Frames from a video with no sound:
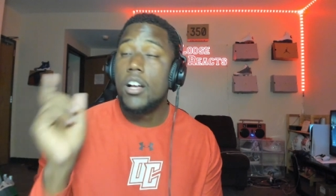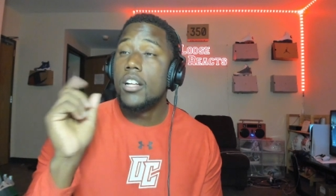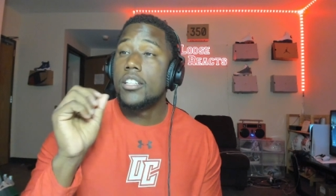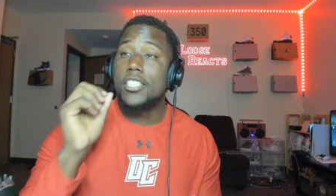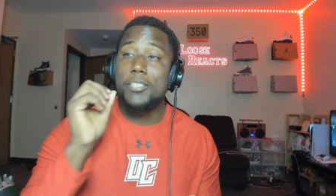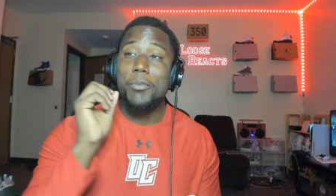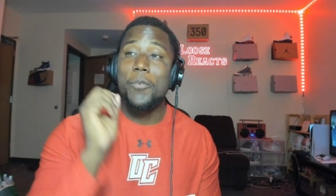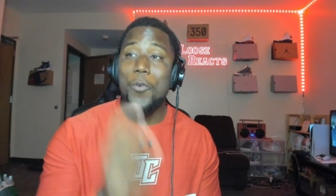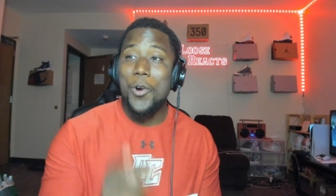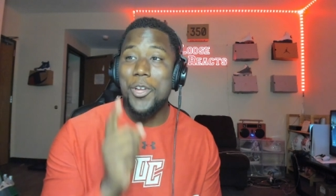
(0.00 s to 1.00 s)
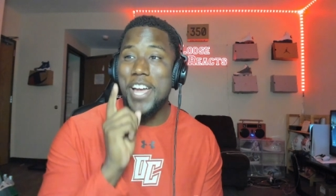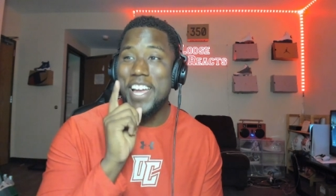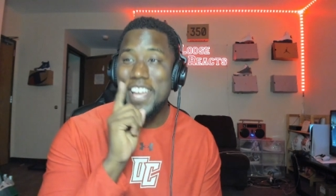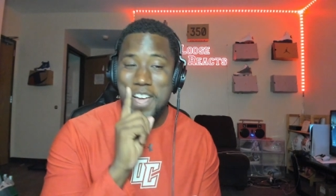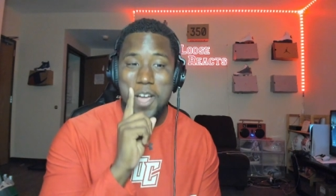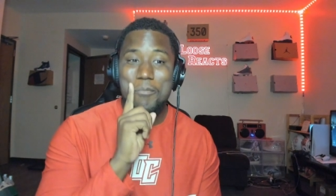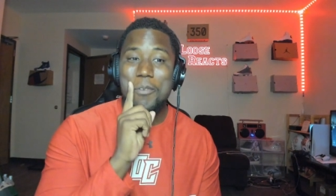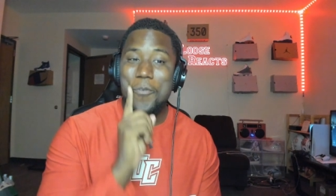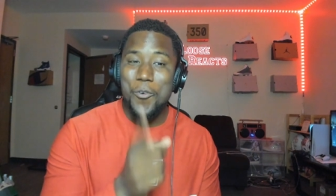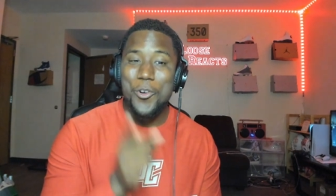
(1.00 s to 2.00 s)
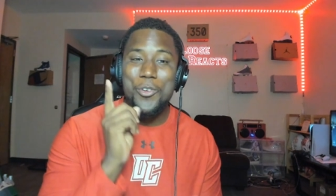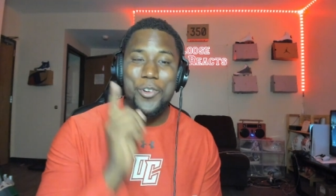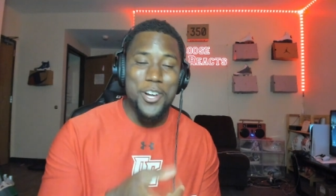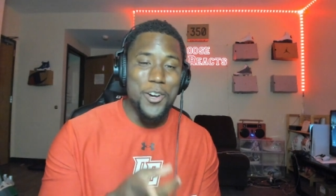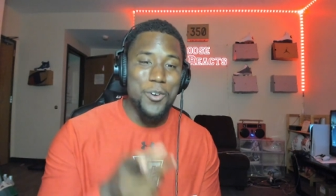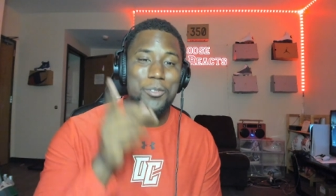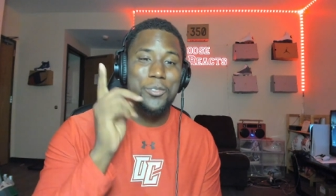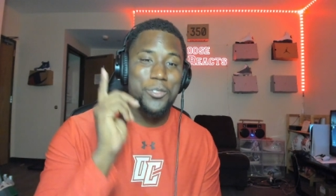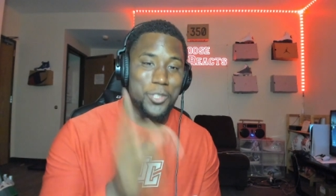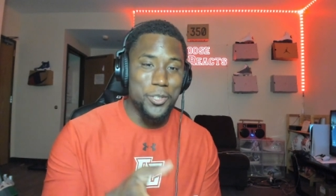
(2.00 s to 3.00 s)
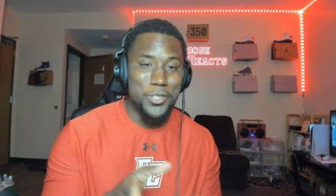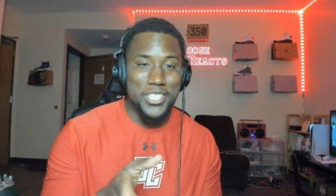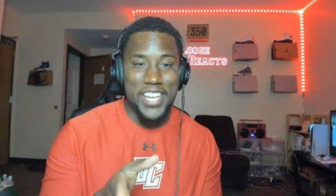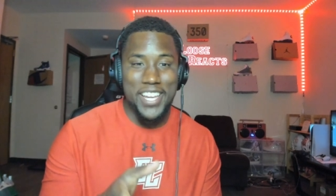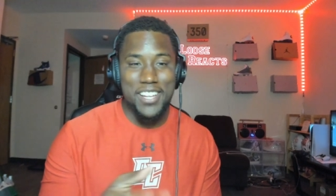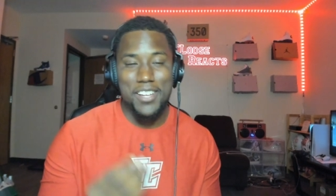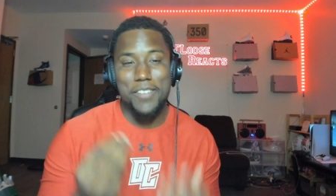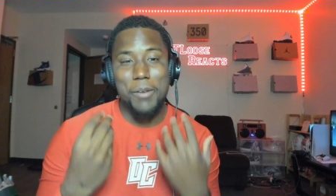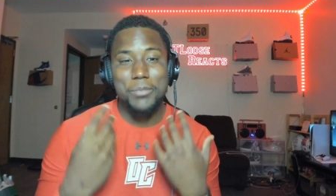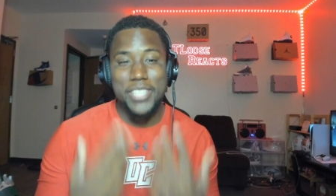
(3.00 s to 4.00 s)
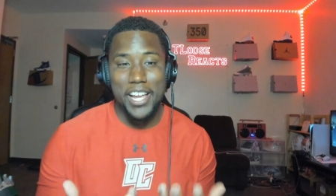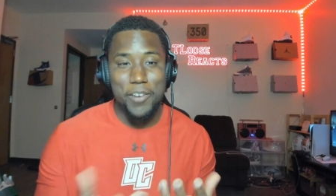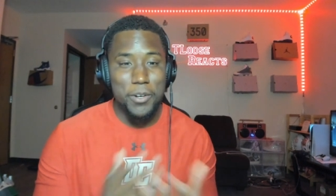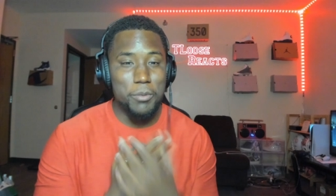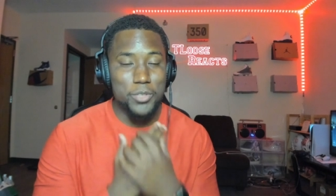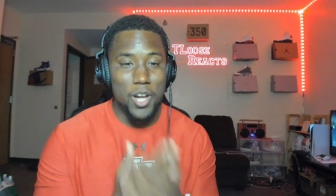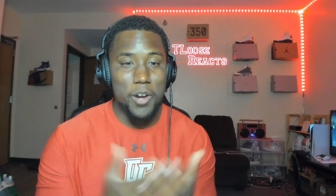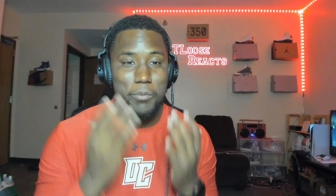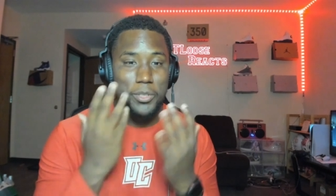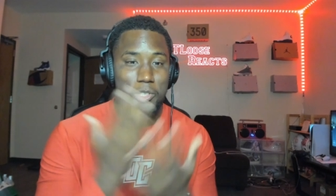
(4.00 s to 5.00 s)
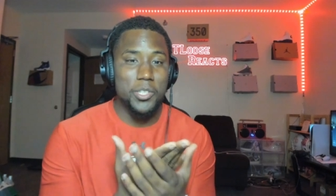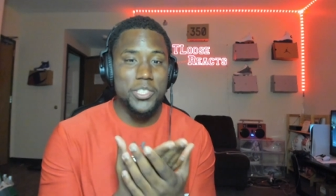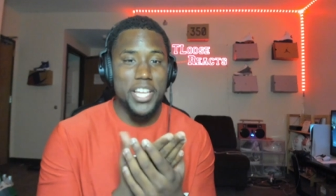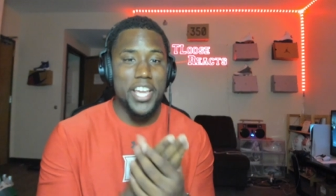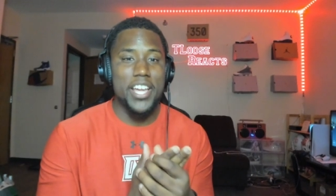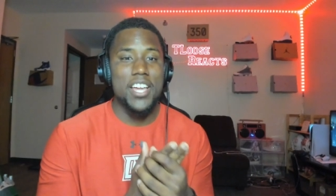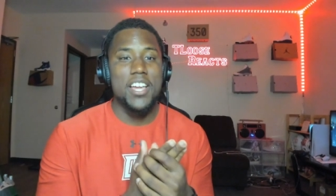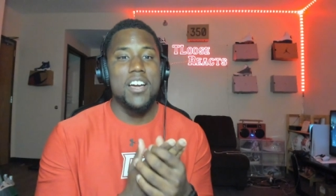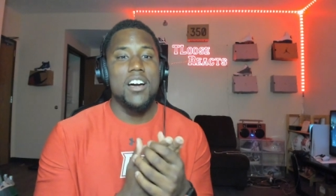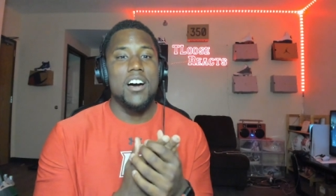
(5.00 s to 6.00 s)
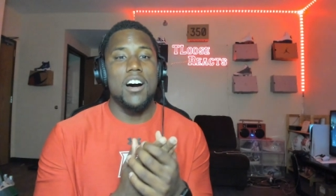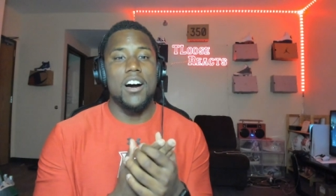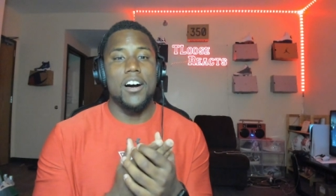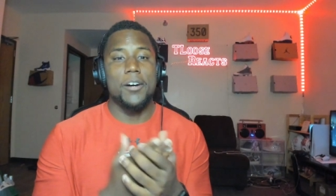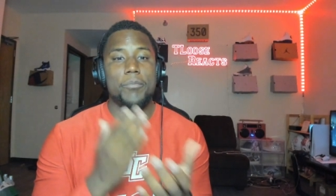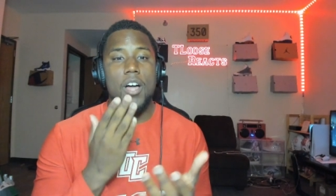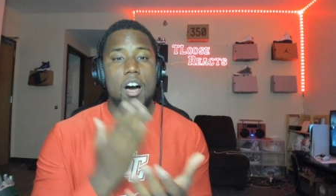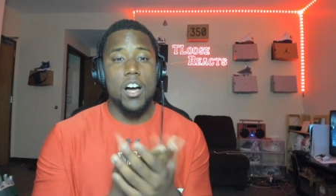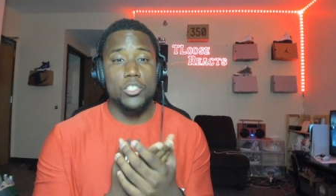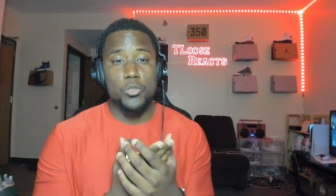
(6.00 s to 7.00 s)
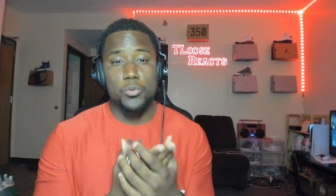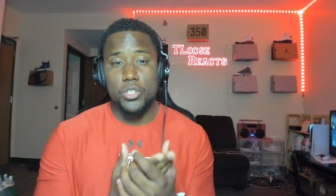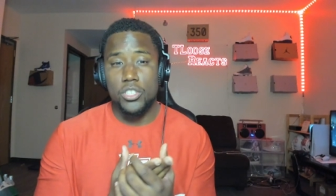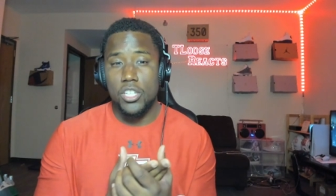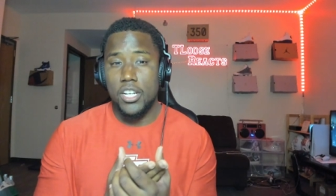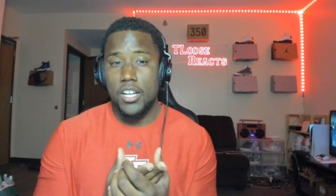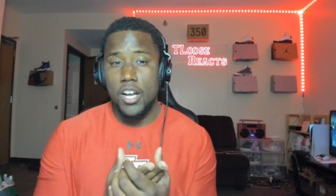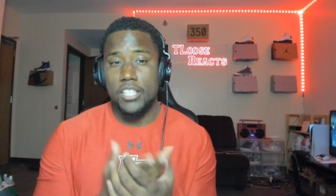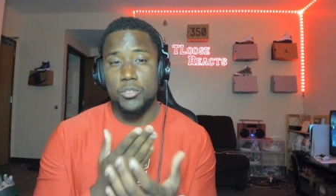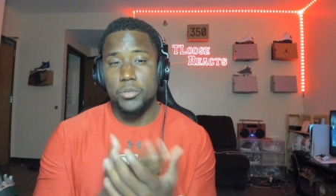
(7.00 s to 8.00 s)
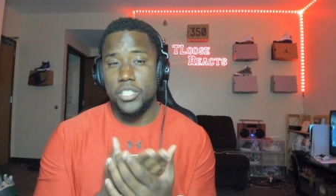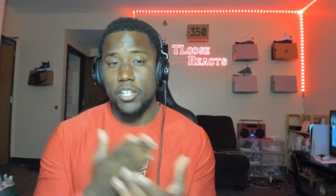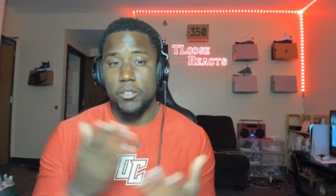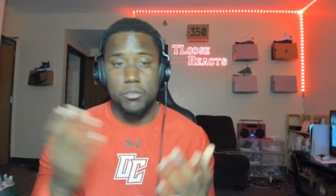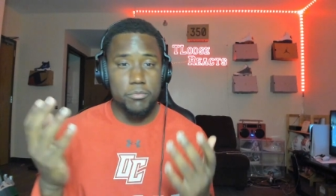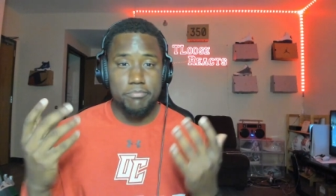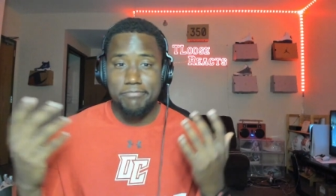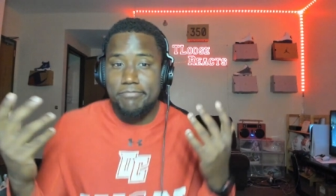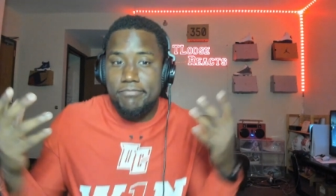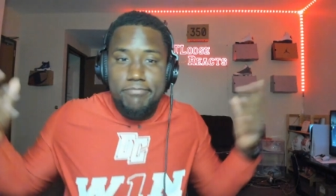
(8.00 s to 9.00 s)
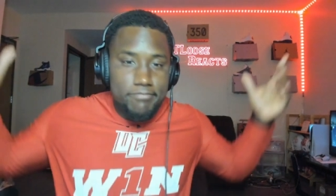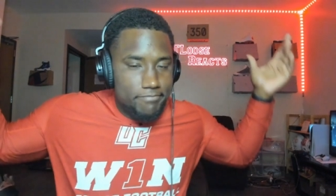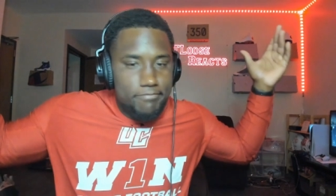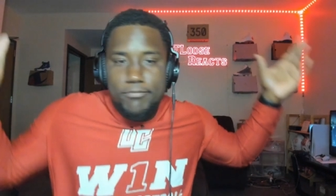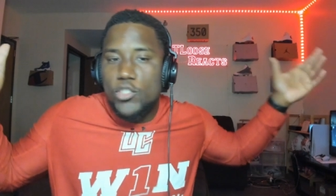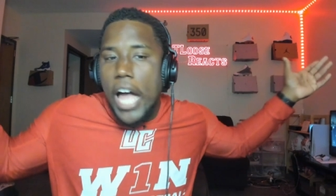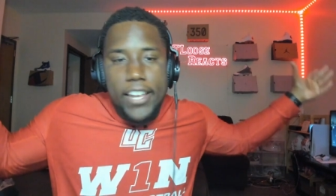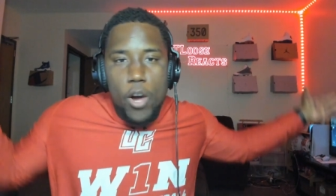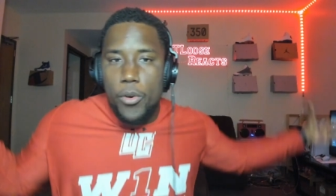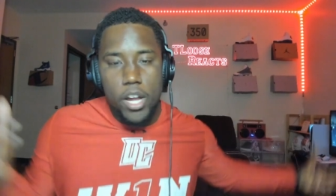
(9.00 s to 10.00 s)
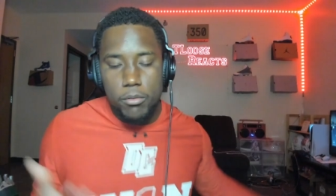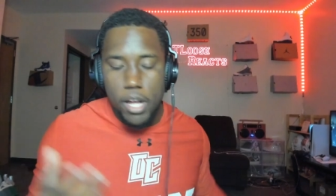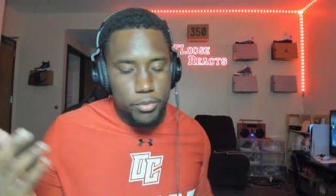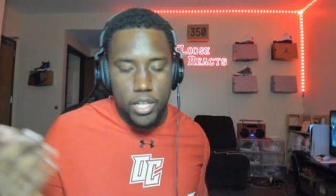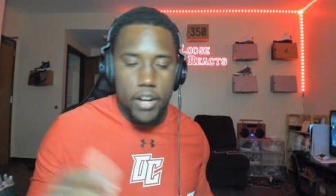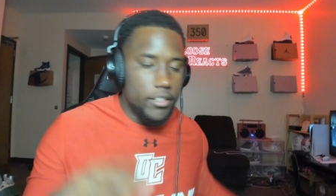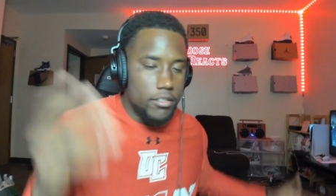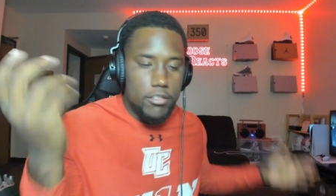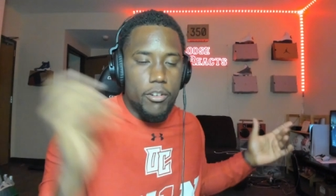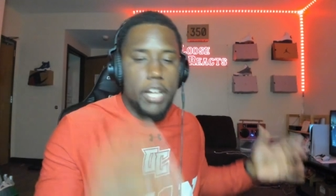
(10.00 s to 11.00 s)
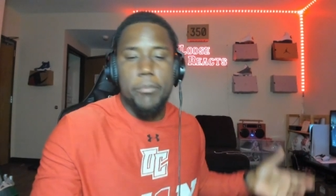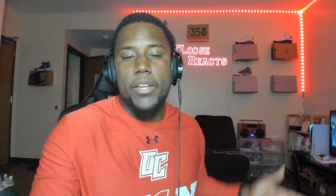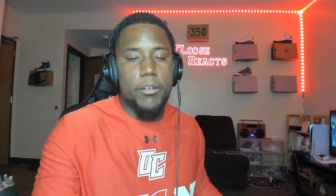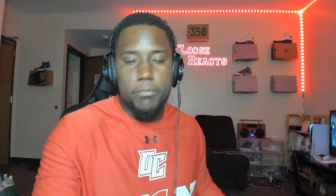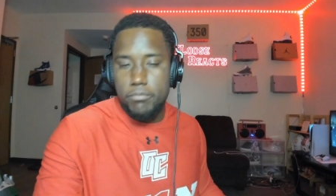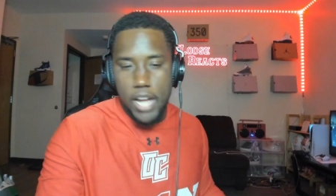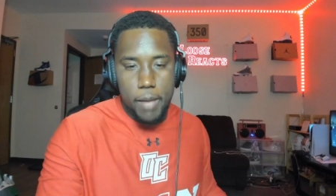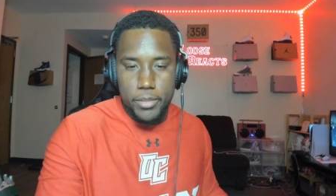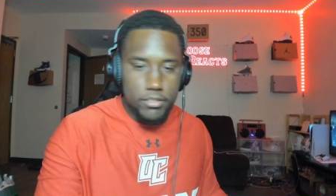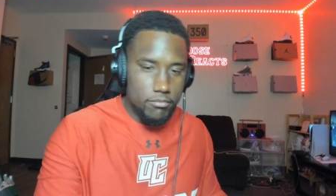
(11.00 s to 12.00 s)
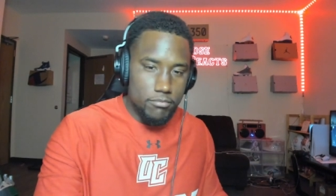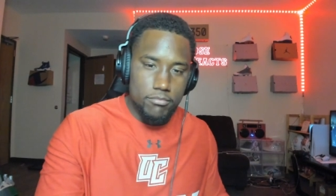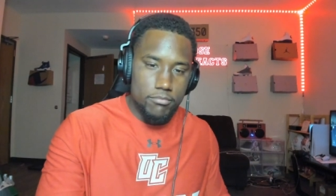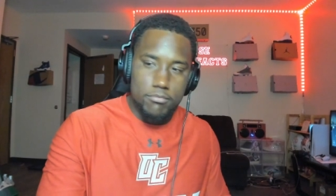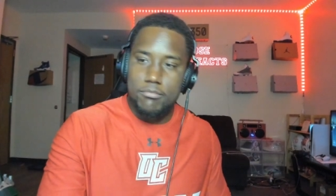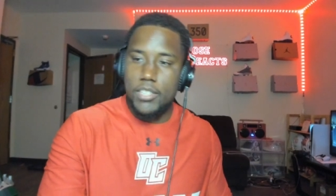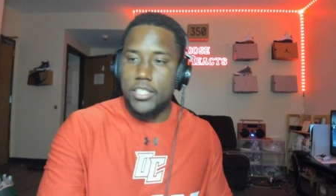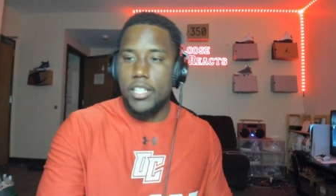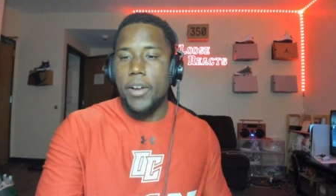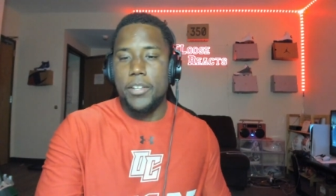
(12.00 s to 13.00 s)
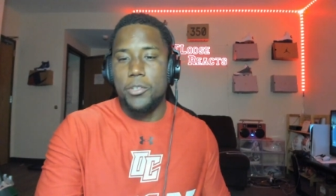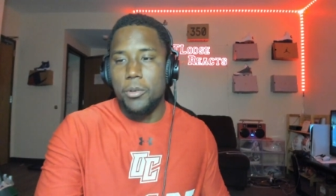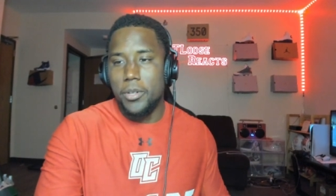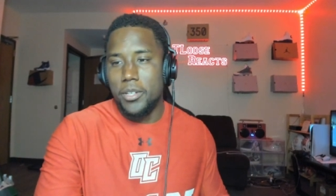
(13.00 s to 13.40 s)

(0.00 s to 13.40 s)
This is Before You Go, José, if I'm saying it wrong, I'm sorry, but José, Audisio. I don't know, I'm sorry. Correct me in the comments. Let's get right into it.